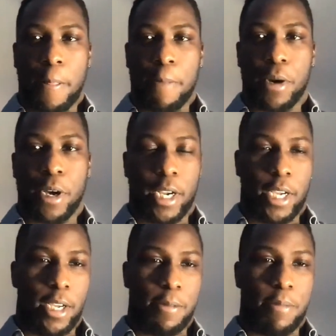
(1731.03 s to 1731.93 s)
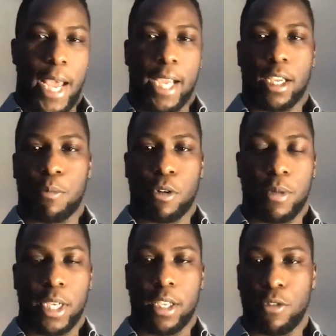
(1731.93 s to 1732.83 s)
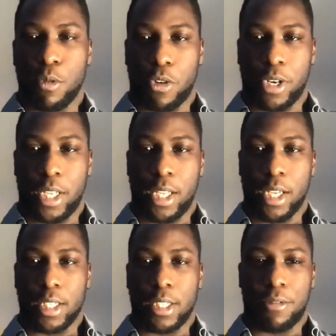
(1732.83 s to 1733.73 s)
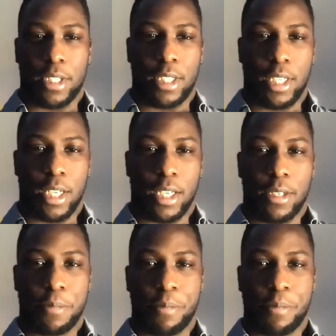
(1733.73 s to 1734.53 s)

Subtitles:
But yeah, I can probably give you more details if it's needed.